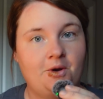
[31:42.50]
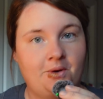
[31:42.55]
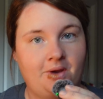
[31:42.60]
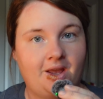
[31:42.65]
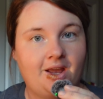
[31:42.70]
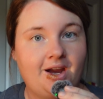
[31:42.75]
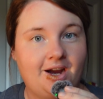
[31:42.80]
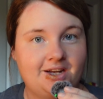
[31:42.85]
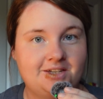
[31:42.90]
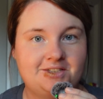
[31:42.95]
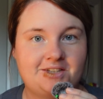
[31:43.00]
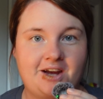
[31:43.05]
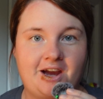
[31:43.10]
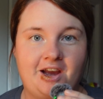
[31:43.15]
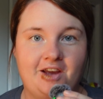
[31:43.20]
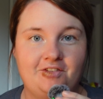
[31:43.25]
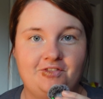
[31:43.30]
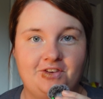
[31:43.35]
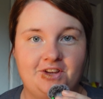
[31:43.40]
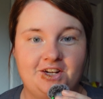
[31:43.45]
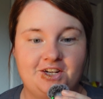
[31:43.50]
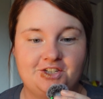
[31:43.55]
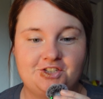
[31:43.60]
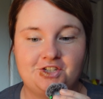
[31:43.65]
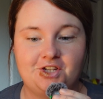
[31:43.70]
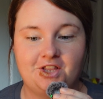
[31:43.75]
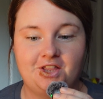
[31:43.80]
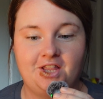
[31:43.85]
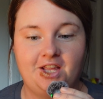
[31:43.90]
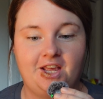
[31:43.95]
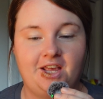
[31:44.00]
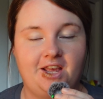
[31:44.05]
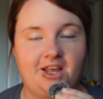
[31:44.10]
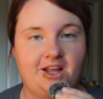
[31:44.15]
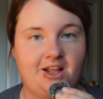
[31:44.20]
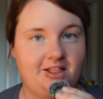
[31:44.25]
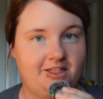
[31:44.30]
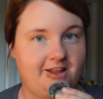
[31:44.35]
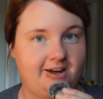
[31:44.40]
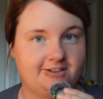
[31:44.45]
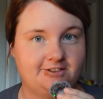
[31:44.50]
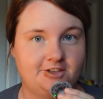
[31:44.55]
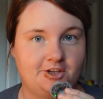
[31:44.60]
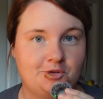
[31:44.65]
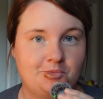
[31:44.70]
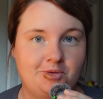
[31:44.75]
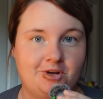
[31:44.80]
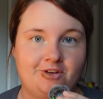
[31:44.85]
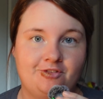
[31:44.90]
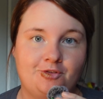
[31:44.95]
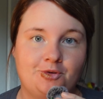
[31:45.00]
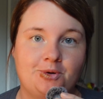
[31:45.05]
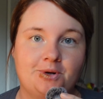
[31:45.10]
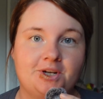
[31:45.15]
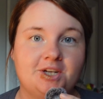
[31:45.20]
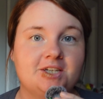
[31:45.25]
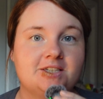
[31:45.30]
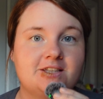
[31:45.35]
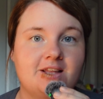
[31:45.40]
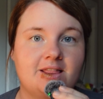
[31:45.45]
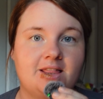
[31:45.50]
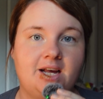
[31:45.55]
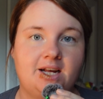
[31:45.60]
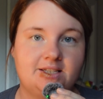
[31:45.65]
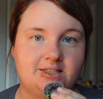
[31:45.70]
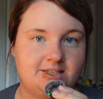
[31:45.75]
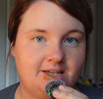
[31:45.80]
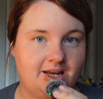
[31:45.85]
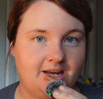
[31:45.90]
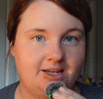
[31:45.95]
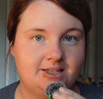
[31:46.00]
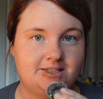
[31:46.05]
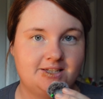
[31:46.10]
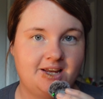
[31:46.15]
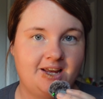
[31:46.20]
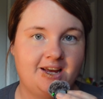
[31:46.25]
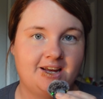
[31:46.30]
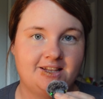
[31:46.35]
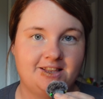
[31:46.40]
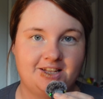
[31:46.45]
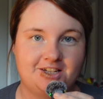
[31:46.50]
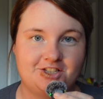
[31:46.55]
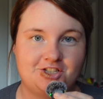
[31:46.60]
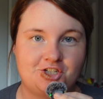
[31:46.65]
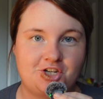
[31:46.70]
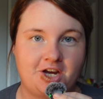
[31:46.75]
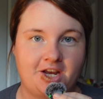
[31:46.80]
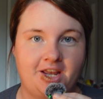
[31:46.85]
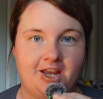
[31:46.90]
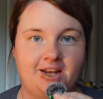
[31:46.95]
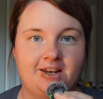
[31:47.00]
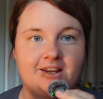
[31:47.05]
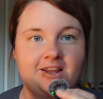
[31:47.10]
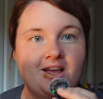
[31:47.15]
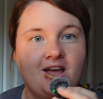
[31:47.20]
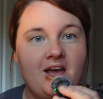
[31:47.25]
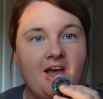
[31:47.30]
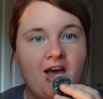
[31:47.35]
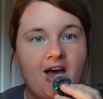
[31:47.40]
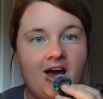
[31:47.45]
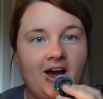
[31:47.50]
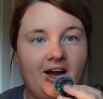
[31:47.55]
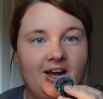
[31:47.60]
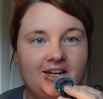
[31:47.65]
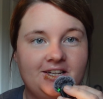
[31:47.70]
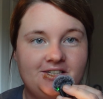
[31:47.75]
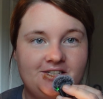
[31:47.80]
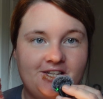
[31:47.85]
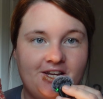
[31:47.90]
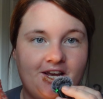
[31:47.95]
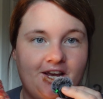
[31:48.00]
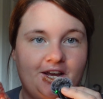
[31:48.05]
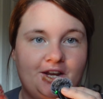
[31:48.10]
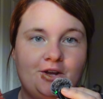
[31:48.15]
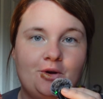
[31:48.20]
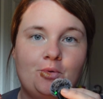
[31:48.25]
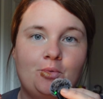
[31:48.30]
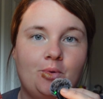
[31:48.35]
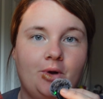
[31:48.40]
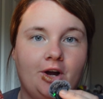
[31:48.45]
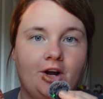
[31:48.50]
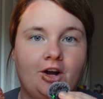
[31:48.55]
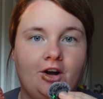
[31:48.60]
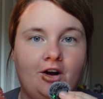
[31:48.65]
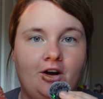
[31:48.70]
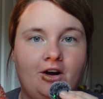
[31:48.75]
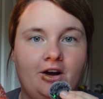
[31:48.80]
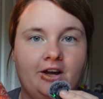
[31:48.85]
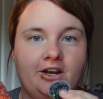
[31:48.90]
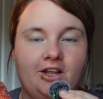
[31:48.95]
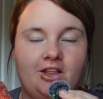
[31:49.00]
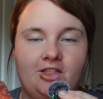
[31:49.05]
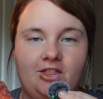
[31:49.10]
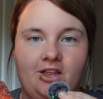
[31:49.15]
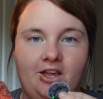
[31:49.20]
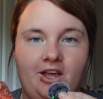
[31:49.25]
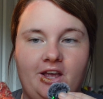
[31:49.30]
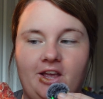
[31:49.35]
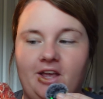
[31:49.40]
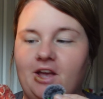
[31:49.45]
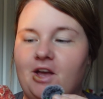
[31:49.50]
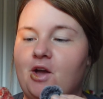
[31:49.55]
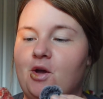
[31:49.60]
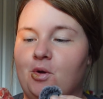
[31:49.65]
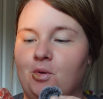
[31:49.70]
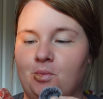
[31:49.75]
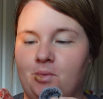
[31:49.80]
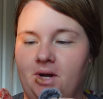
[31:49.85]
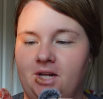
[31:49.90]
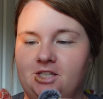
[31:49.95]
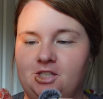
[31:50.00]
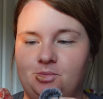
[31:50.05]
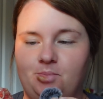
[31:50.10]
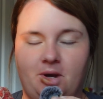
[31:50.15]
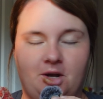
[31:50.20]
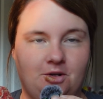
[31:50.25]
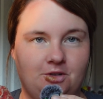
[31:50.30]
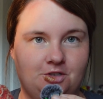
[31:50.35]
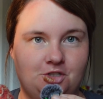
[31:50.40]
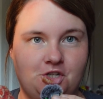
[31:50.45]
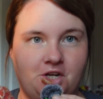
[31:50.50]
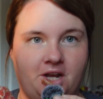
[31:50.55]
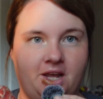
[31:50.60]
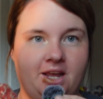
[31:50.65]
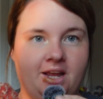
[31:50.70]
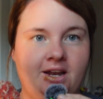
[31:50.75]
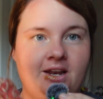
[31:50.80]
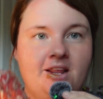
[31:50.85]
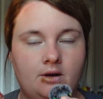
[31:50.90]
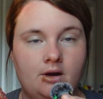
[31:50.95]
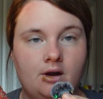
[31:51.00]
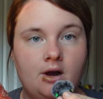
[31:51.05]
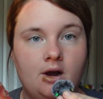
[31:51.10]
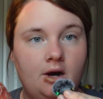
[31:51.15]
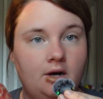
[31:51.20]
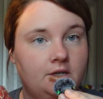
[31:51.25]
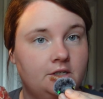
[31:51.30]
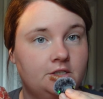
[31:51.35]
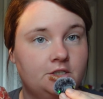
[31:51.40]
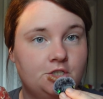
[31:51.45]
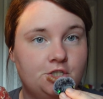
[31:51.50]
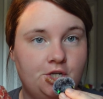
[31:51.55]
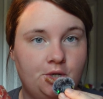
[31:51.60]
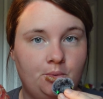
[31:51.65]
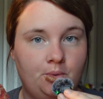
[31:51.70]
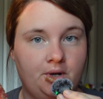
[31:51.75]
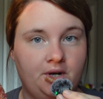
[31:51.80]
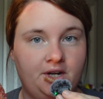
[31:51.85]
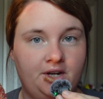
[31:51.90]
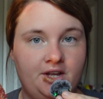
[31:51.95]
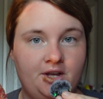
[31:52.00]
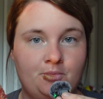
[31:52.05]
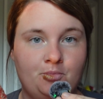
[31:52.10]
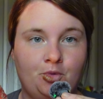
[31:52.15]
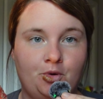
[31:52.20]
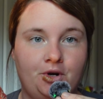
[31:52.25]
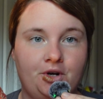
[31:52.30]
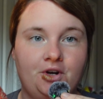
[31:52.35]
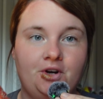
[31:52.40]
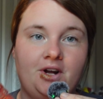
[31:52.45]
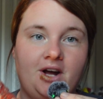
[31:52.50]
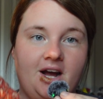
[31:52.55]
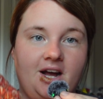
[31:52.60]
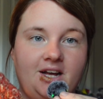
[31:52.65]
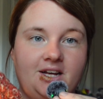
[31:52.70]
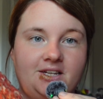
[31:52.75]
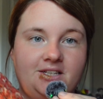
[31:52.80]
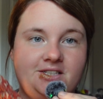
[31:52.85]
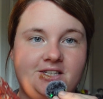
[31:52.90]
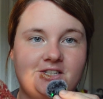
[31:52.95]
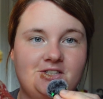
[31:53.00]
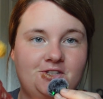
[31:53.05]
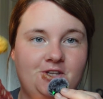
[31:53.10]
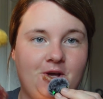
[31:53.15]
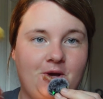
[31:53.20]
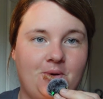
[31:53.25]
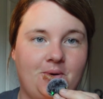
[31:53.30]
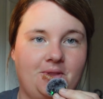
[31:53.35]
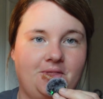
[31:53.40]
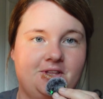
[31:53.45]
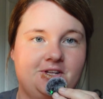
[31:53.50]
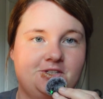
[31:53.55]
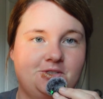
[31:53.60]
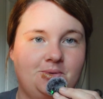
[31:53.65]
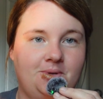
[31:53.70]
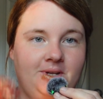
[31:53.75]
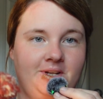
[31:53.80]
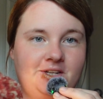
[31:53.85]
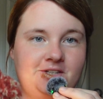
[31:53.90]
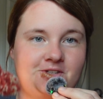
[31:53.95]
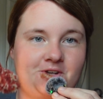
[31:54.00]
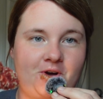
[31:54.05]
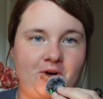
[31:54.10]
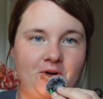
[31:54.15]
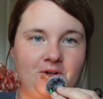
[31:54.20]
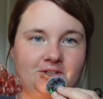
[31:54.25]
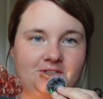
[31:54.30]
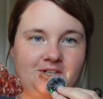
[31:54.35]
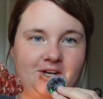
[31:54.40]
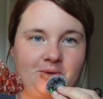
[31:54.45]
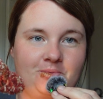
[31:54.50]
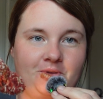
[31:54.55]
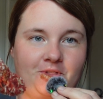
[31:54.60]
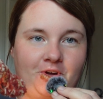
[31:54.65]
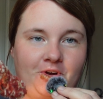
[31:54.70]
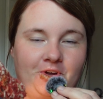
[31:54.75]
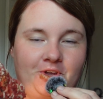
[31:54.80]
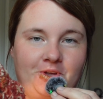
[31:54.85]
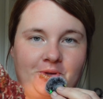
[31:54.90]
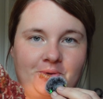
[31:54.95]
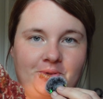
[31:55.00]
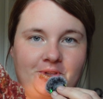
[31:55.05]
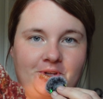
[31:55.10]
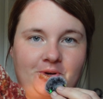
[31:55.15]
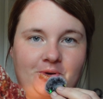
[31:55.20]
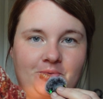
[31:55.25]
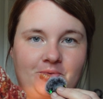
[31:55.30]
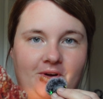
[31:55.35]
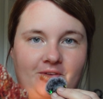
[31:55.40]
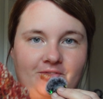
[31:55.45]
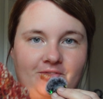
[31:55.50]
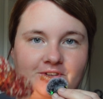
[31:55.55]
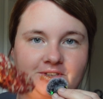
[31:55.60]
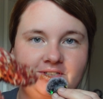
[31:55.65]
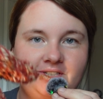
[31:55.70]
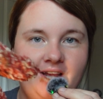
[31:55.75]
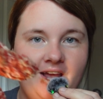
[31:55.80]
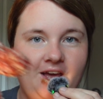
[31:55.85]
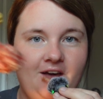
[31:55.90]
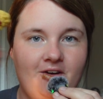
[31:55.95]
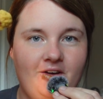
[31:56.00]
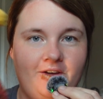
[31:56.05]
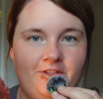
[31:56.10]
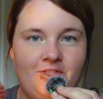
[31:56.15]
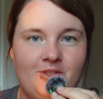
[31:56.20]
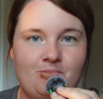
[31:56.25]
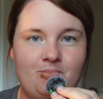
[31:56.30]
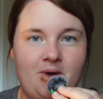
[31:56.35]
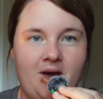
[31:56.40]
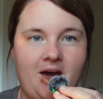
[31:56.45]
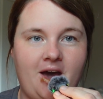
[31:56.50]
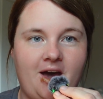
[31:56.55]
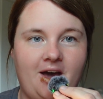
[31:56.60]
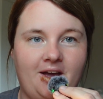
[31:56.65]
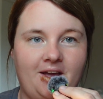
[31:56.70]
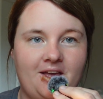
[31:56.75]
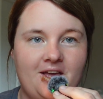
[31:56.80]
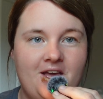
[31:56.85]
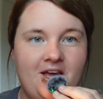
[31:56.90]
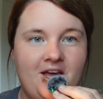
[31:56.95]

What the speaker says: Okay guys, I finished the last little bit of orders last night and let's check in. I did work on the red speckled chicken. She wanted embroidered eyes, so this one is all done with her cute little ruffled tail in the back.